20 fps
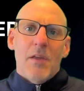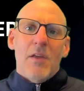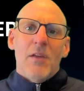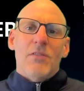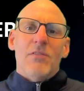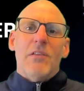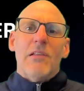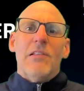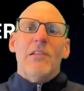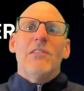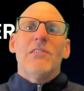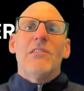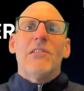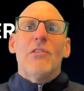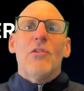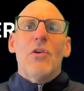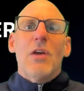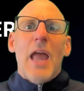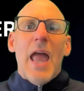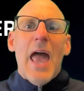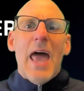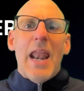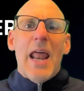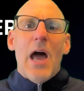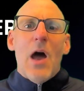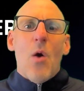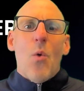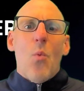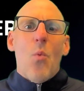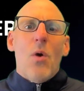So let's look at
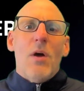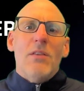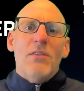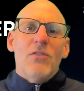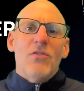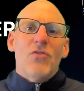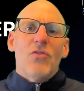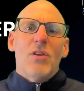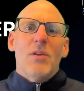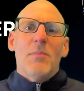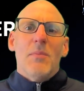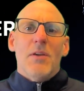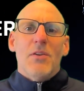how OneStream